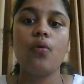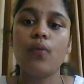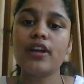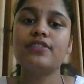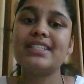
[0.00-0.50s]

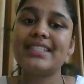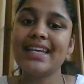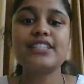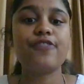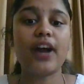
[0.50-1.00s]
one of the
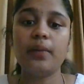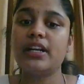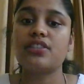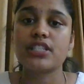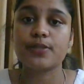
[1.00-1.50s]
state's
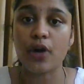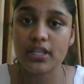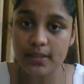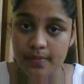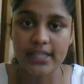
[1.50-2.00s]
fundamental
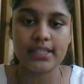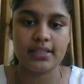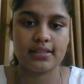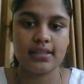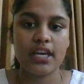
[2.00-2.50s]

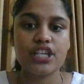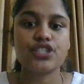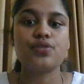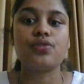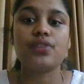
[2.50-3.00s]
responsibilities is
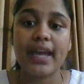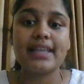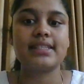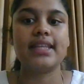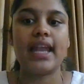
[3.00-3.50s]
to
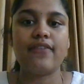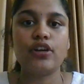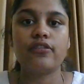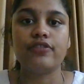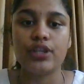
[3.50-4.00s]
raise the
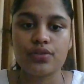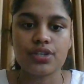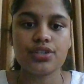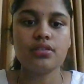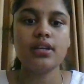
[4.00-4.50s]
level of
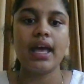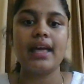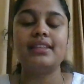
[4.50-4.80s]
nutrition,